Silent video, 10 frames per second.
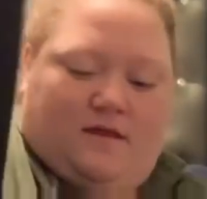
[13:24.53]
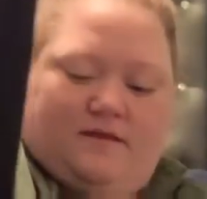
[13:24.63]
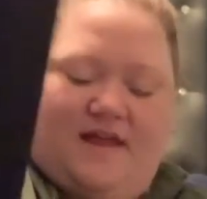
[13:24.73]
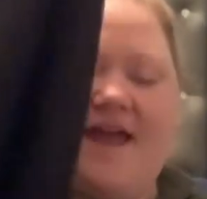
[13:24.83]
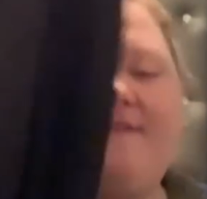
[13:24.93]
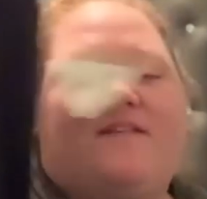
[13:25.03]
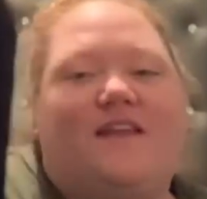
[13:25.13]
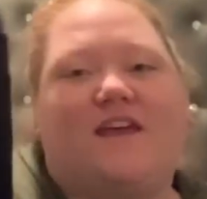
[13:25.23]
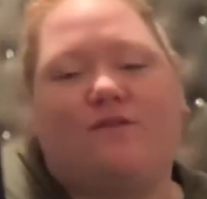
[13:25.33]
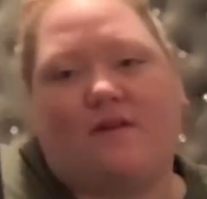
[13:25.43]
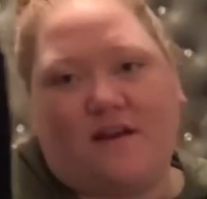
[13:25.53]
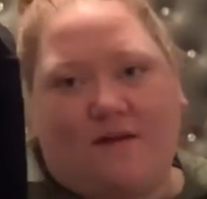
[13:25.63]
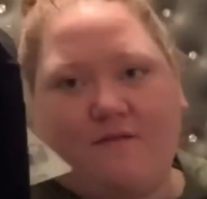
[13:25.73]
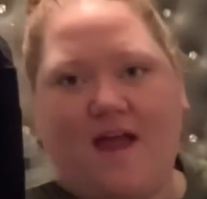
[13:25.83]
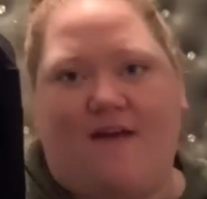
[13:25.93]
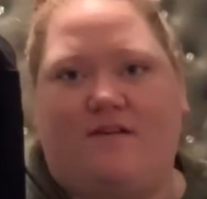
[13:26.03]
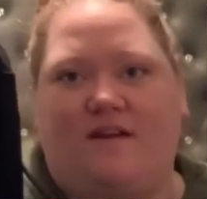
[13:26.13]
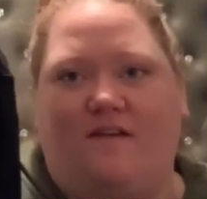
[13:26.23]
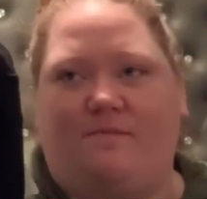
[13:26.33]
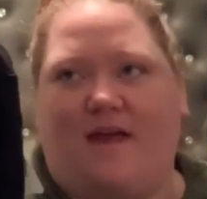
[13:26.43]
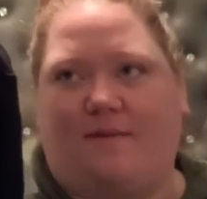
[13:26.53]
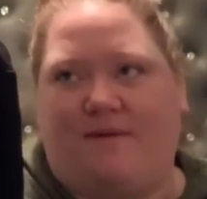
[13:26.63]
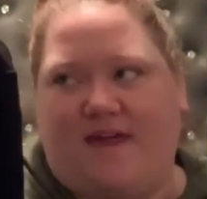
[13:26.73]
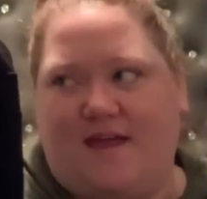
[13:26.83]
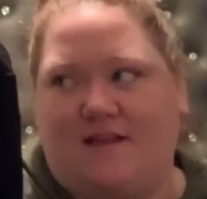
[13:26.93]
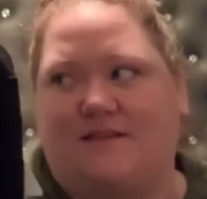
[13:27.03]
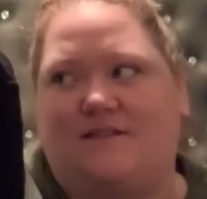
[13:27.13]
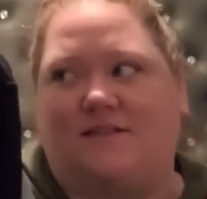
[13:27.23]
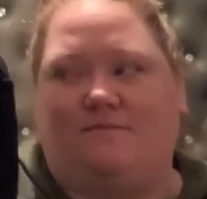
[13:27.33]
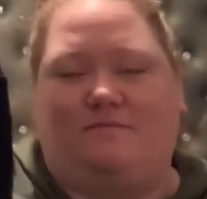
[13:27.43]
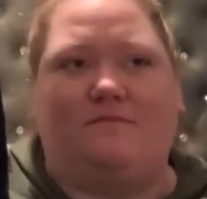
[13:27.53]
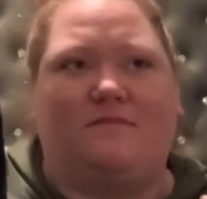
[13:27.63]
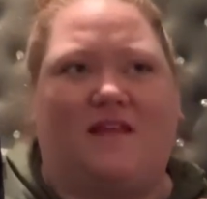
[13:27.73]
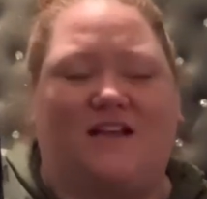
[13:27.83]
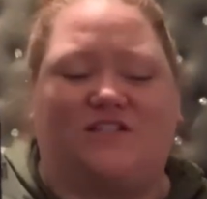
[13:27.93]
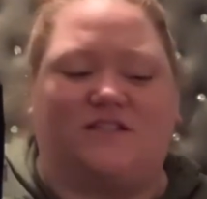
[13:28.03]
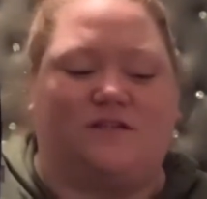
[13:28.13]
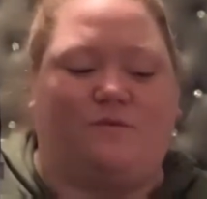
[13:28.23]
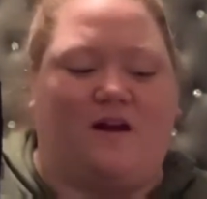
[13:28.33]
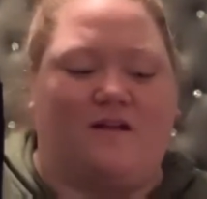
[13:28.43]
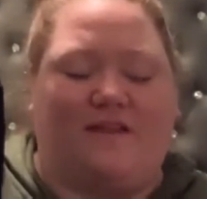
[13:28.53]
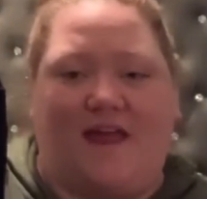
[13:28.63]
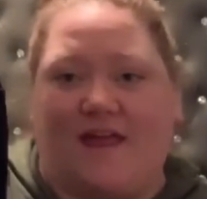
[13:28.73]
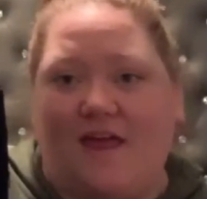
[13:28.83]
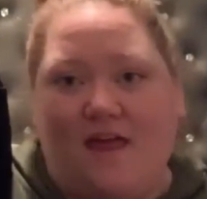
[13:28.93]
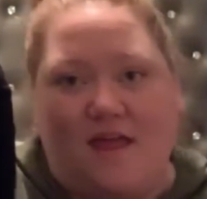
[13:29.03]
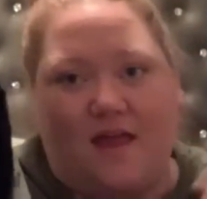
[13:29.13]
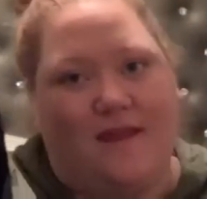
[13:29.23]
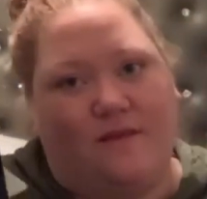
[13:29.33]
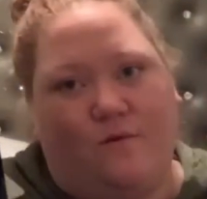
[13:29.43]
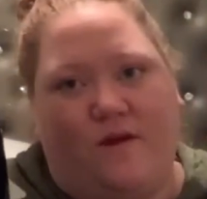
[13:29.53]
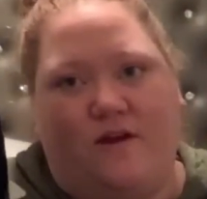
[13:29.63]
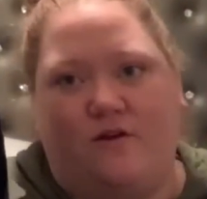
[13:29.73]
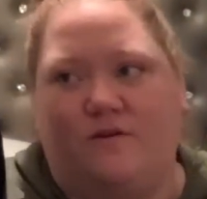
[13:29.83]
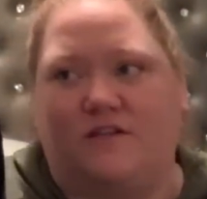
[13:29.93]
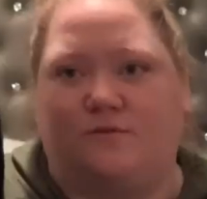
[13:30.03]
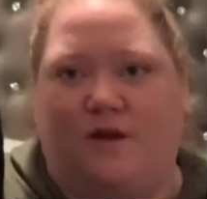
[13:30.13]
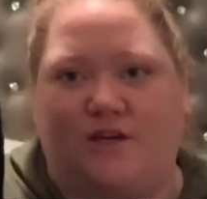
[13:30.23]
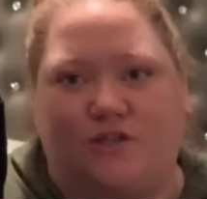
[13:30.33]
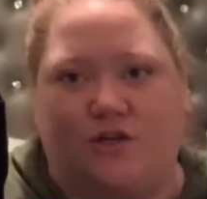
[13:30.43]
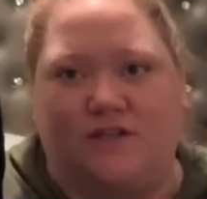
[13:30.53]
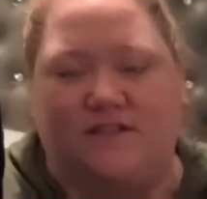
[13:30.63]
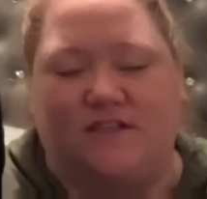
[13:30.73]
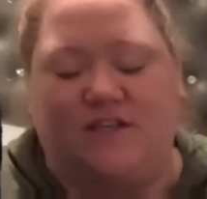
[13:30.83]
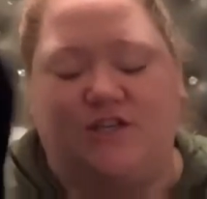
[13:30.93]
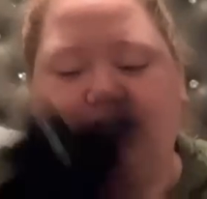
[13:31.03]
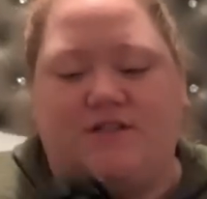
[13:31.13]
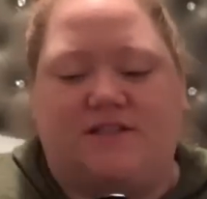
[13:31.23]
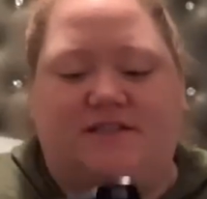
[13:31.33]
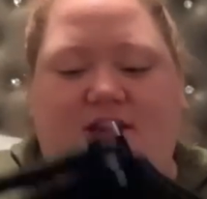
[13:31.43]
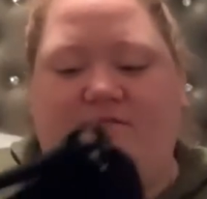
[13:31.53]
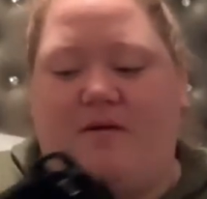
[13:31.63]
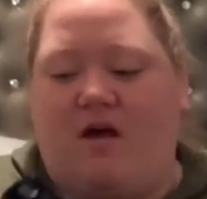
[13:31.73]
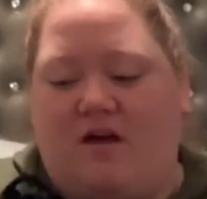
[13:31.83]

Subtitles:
like, I feel like you can never have enough black pants, like just to wear like in the winter with sweatshirts and t-shirts and stuff. But